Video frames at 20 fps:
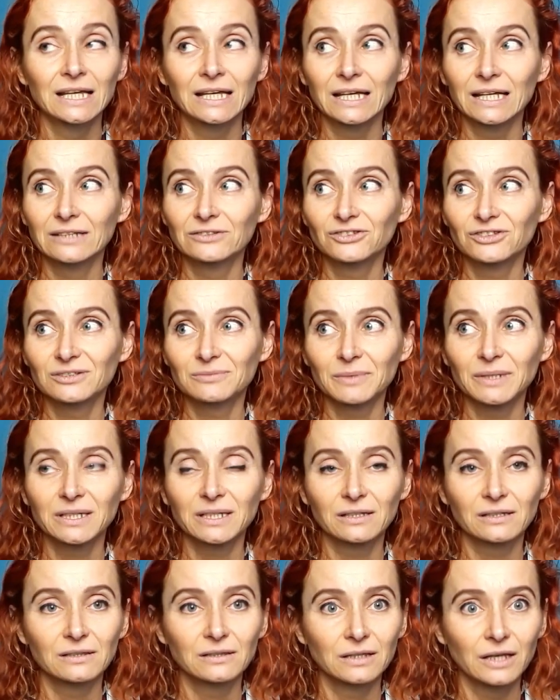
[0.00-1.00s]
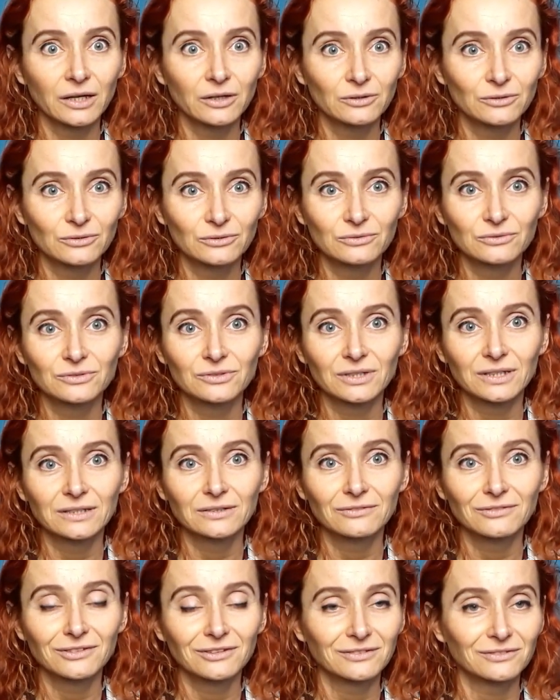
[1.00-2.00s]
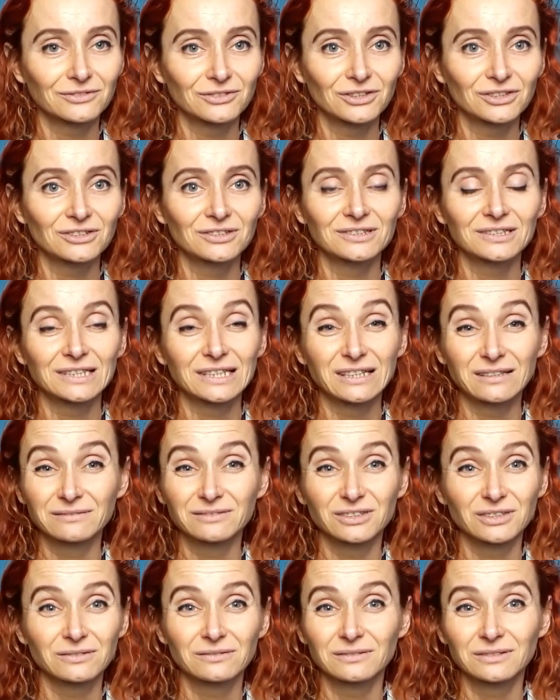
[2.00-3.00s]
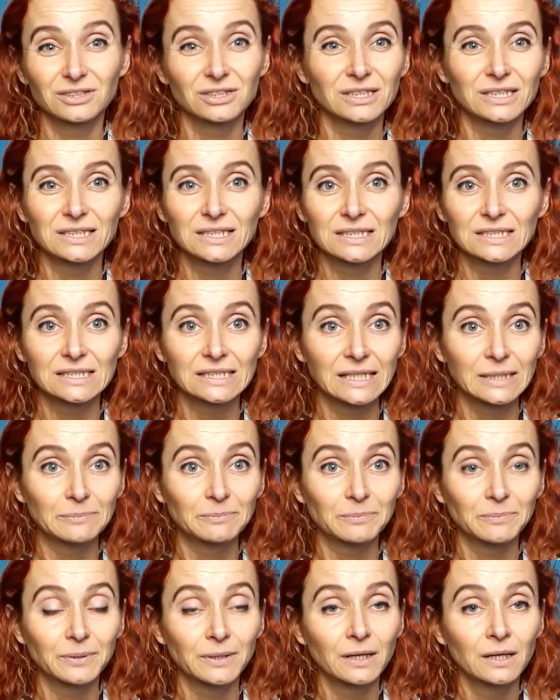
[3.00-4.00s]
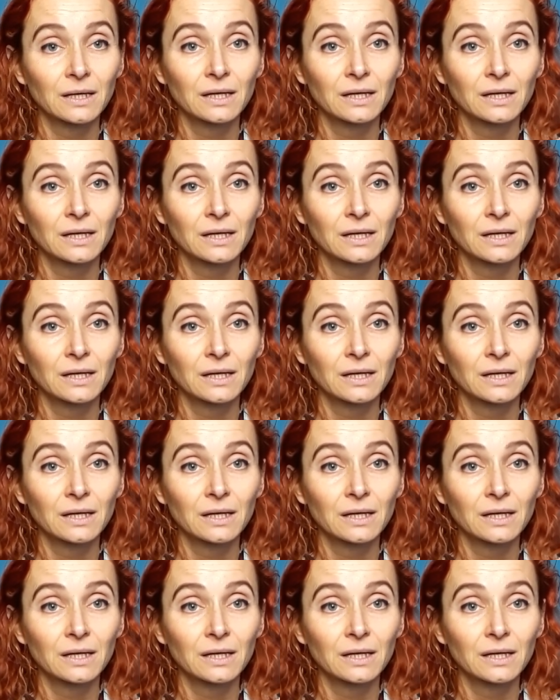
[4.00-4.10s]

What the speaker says: and she's making loads, and she doesn't sleep.